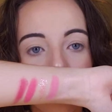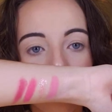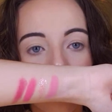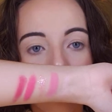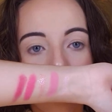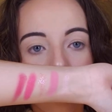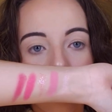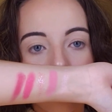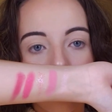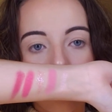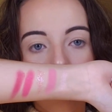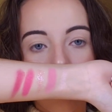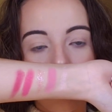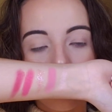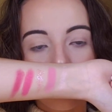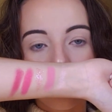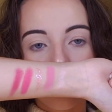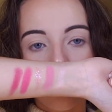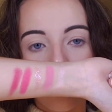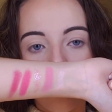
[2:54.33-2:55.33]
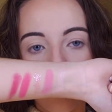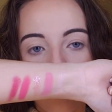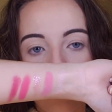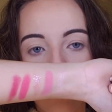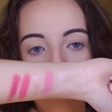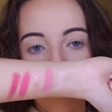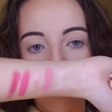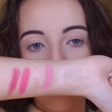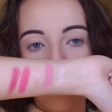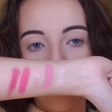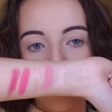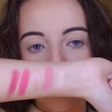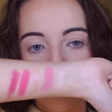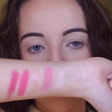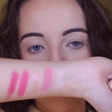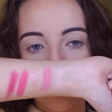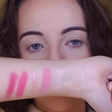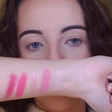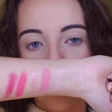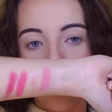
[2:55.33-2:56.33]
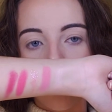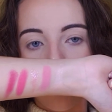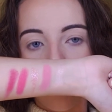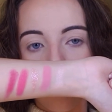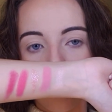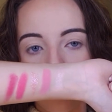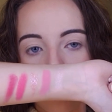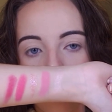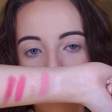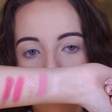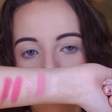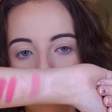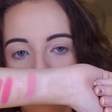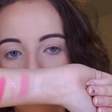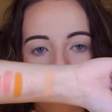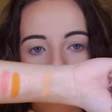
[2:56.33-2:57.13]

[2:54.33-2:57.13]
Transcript: So that's the first column.